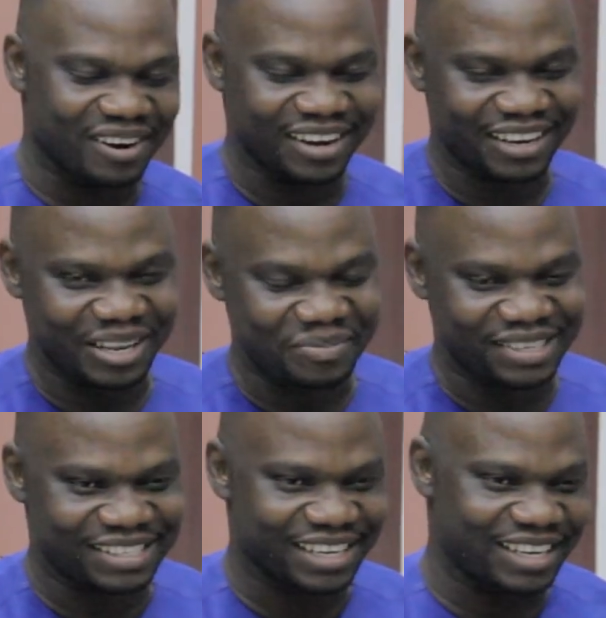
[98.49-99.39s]
let
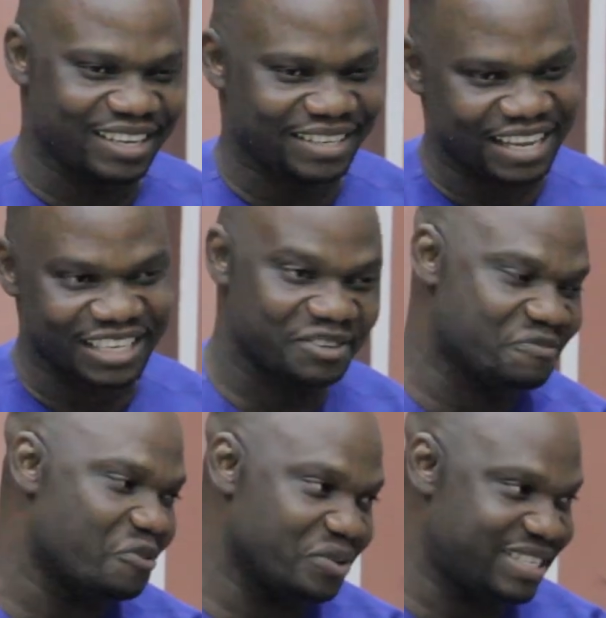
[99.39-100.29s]
me say,
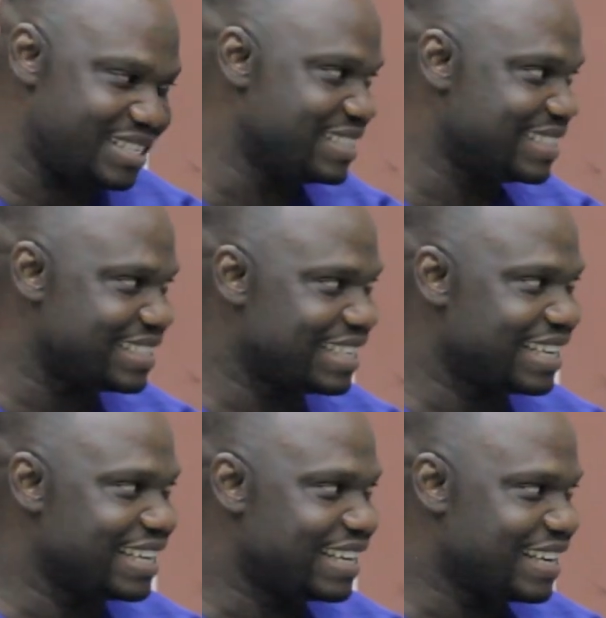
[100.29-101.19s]
13, 14.
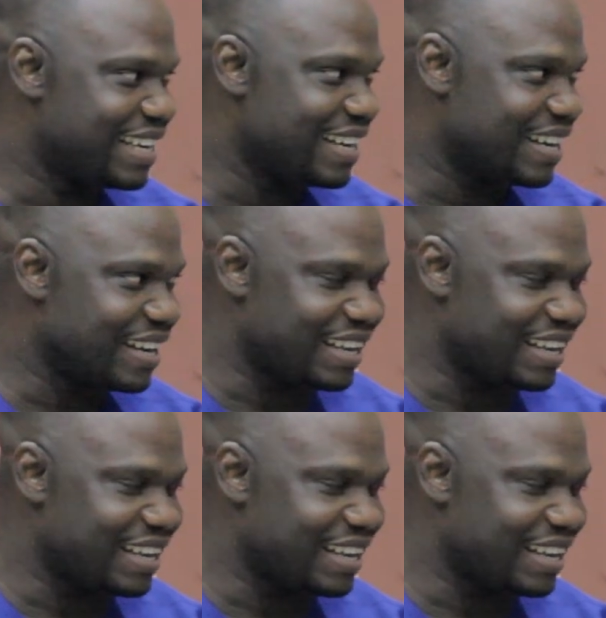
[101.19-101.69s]
Okay.